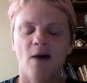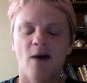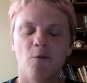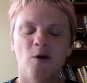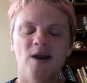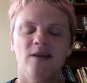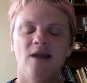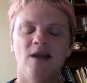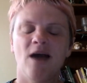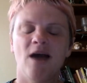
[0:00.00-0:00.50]

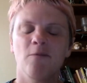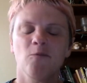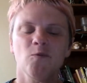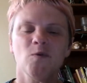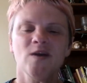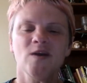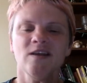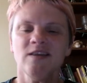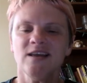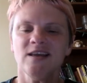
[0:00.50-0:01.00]
What I'm
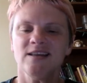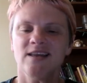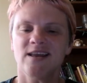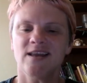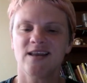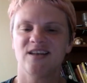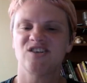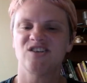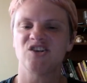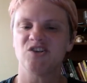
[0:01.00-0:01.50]
really
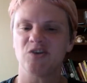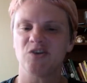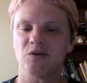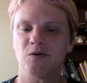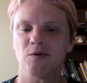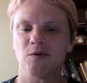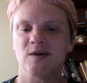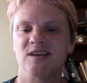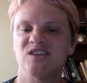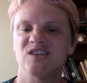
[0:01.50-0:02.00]
needing to
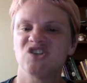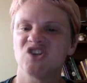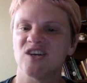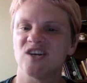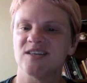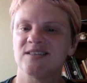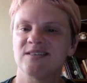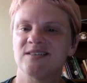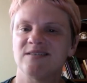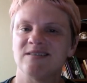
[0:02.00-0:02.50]
do is
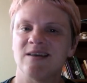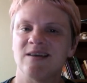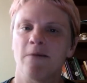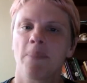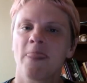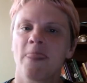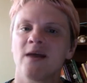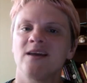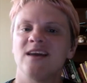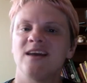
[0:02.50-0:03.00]
just
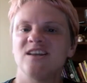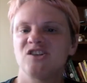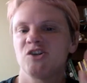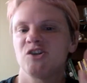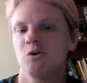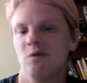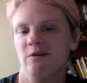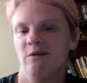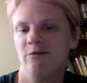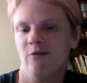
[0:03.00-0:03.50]
get
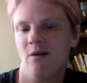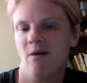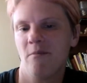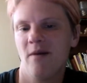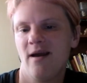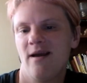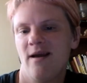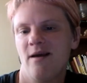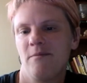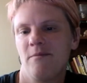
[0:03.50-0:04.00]
to and from
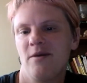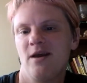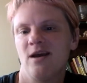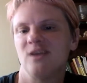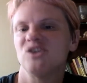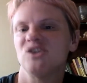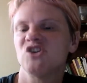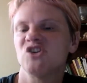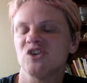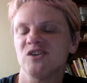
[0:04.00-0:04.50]
Miami
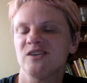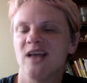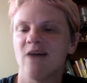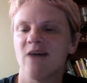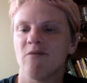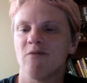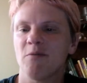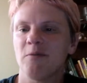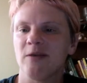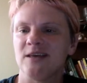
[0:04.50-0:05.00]
and just
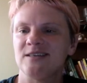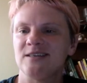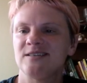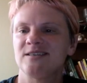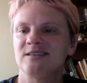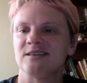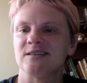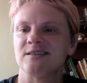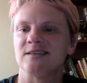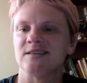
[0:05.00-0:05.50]
have a place
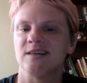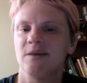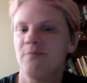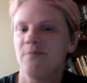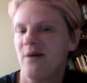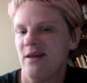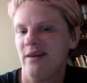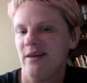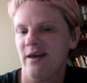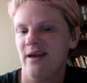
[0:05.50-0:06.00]
to sleep
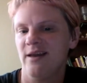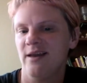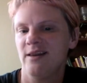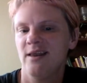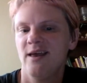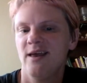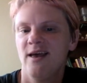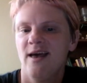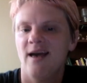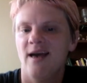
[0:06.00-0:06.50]
at night
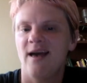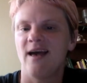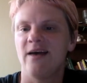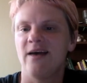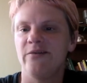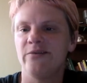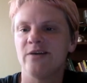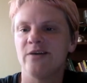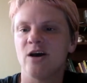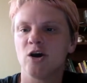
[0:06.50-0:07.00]

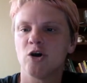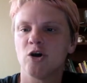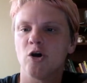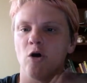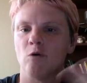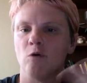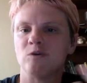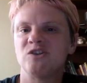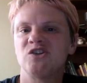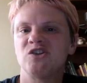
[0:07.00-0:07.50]
and
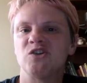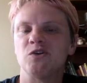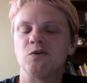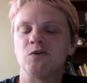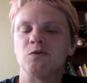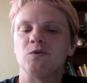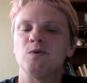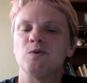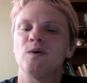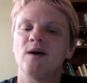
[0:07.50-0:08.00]
go
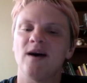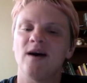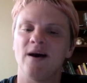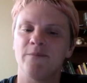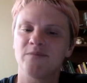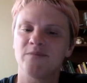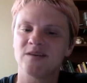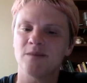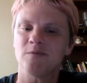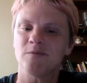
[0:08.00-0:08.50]
to
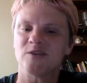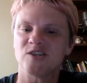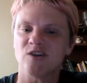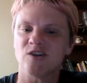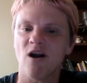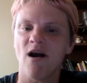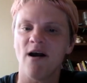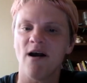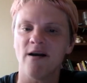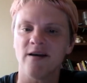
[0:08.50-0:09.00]
Temple's
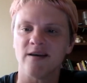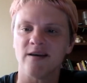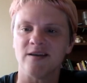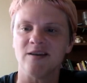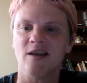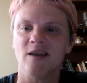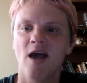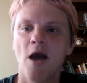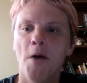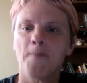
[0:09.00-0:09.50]
Talk
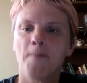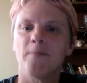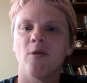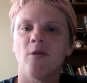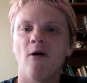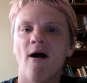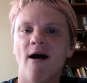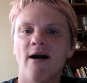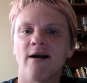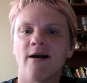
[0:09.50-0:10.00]
and
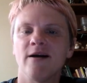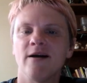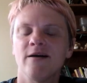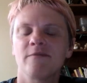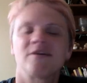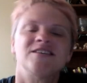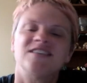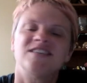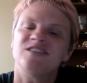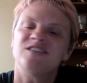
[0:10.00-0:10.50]
vlog,
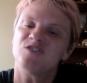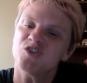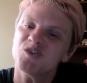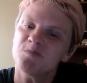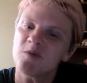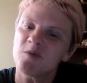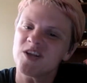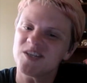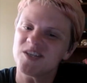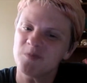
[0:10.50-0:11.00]
because it's just,
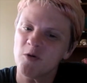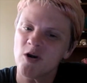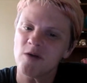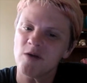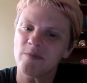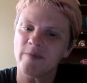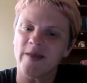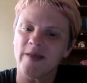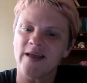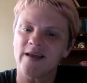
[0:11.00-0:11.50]
it's more
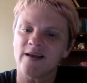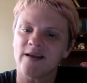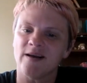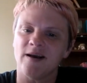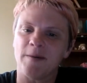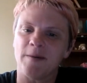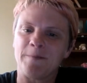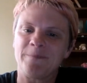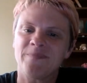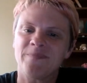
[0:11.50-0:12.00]
of like
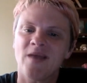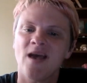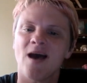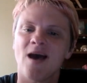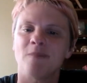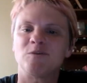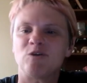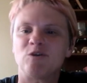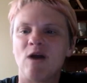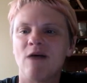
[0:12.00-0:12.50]

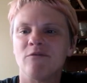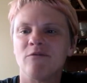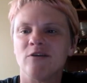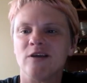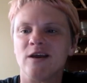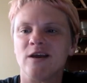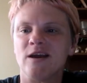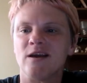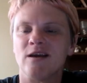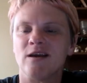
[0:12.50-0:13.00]
I'm
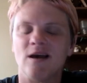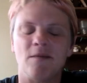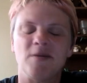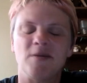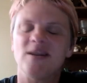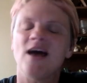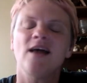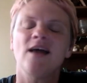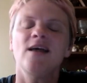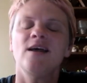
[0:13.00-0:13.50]
traveling. I
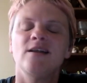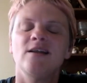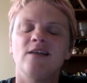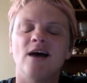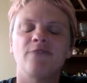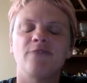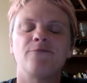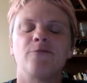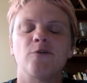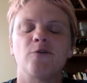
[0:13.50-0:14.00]
mean,
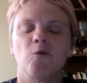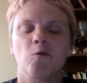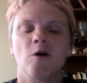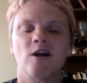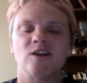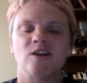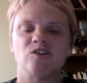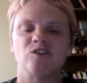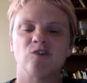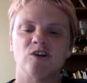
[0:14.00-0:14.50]
not for
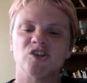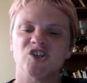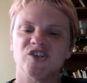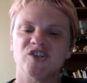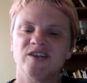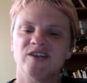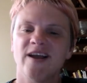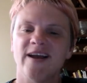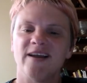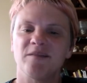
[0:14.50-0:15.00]
work at Georgia
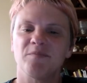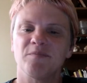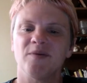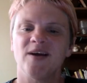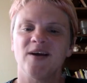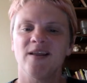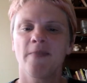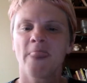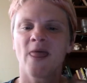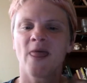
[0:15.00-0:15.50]
State,
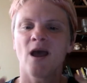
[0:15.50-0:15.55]
but